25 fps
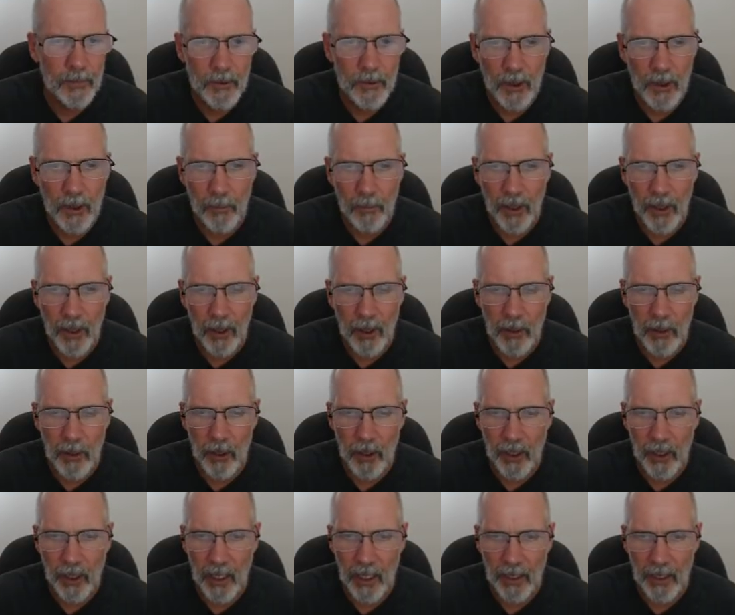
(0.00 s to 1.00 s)
So we're going to be
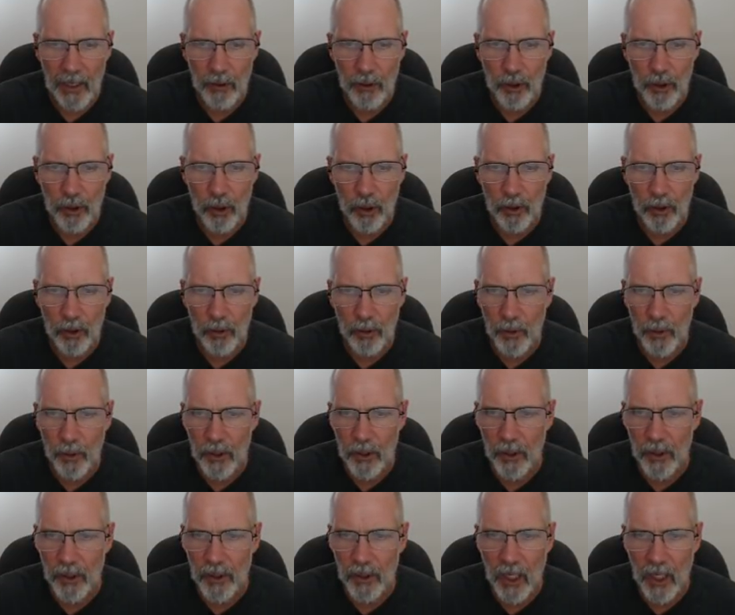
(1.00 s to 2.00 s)
looking at should,
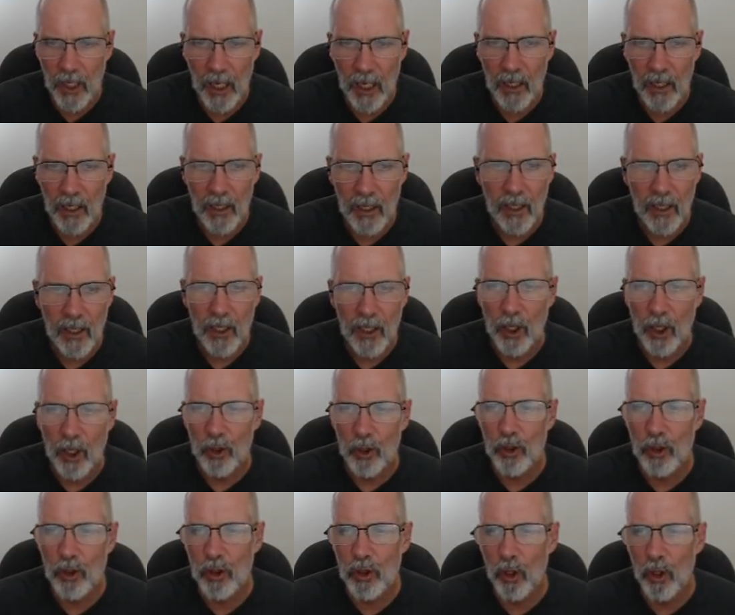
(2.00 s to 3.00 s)
which is
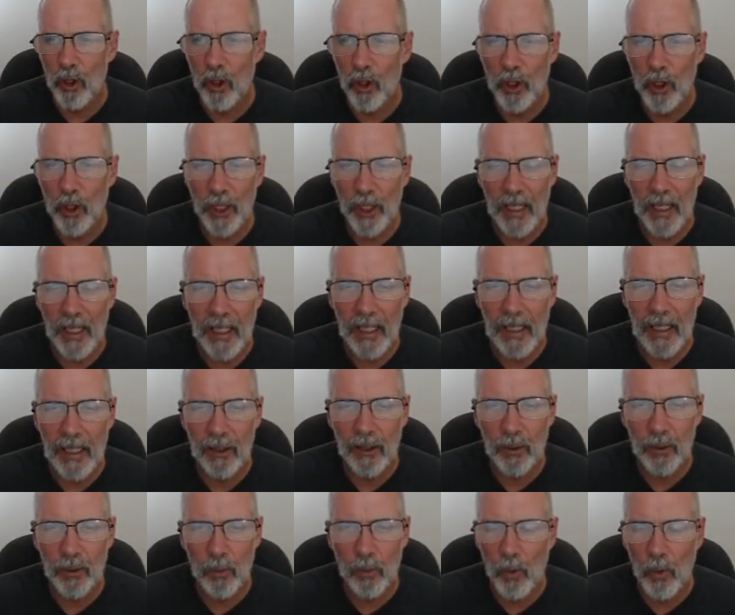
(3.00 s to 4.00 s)
should
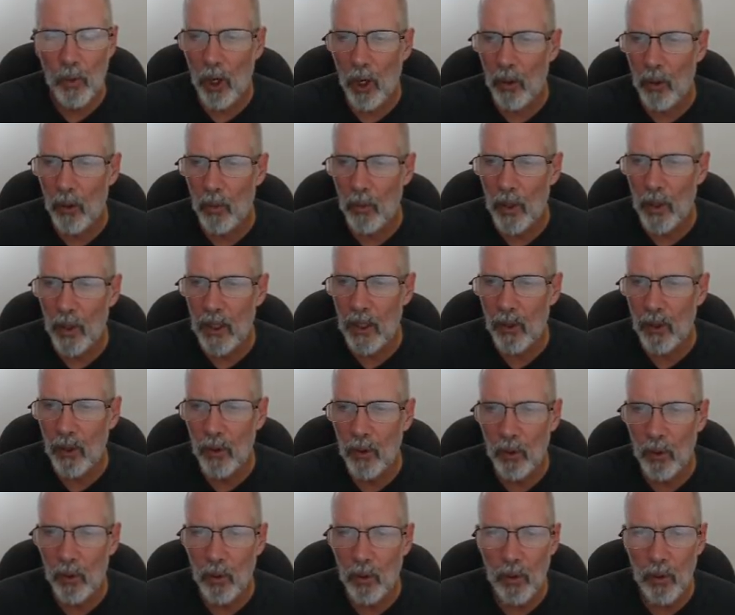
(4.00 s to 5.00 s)
is what we
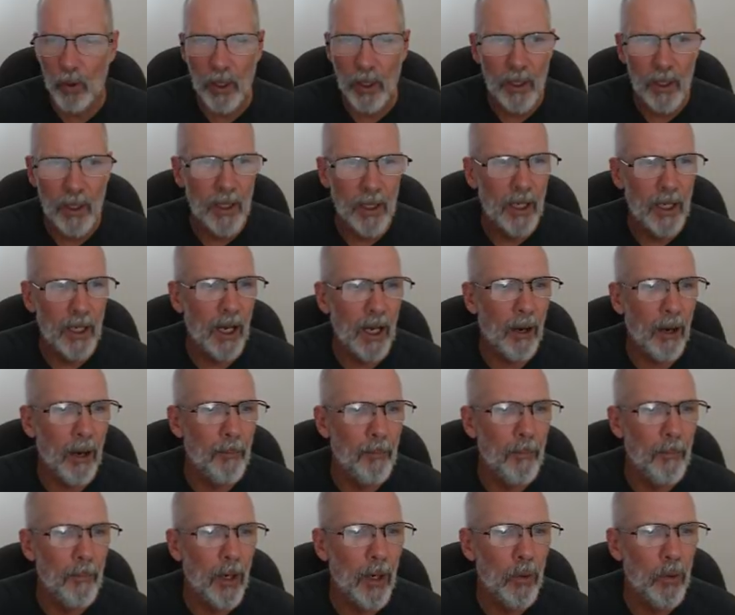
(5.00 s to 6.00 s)
call a
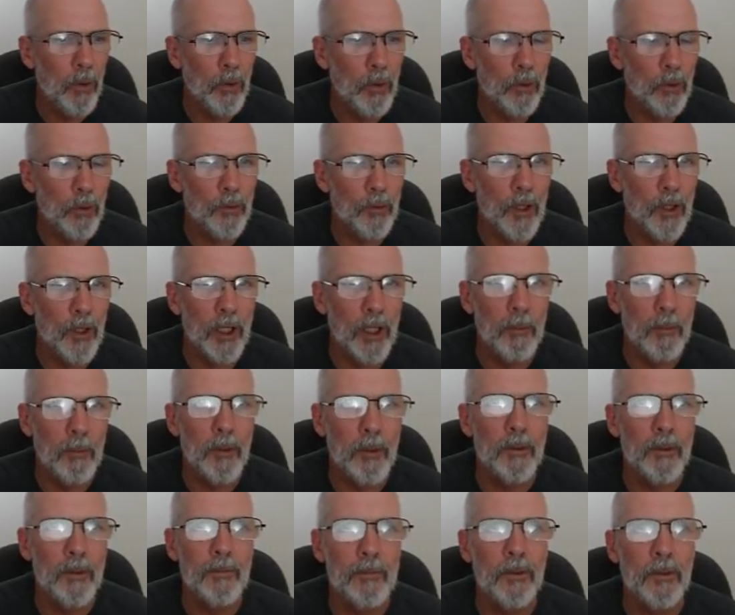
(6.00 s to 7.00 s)
modal
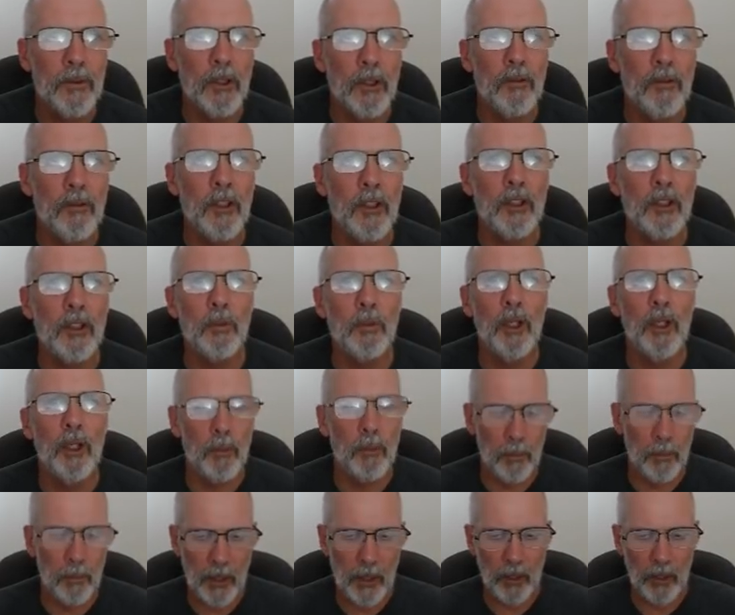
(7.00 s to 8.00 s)
verb. So the first
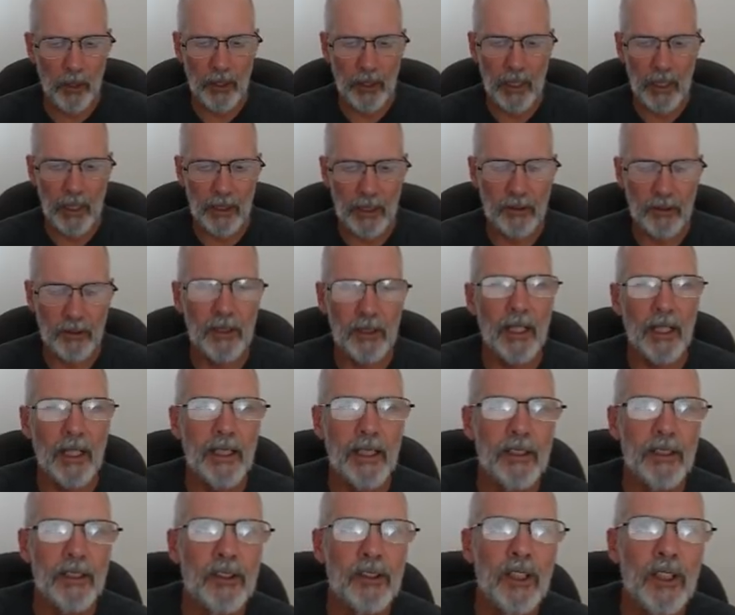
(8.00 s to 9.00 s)
word we'll be looking at
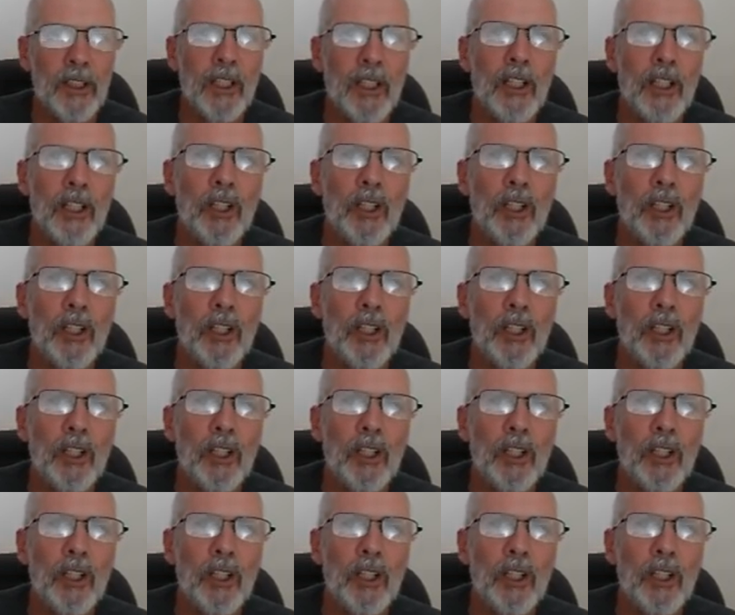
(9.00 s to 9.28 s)
today is